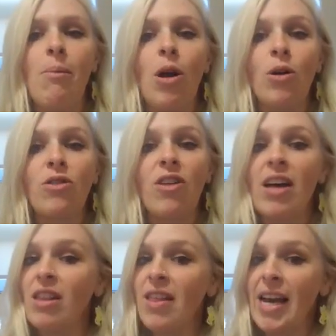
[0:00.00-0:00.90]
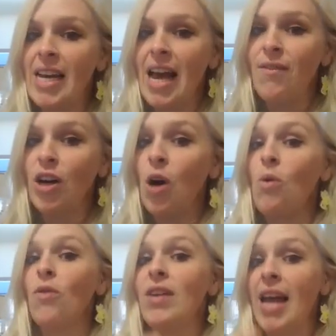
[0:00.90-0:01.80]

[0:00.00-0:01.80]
alongside that they can have a go of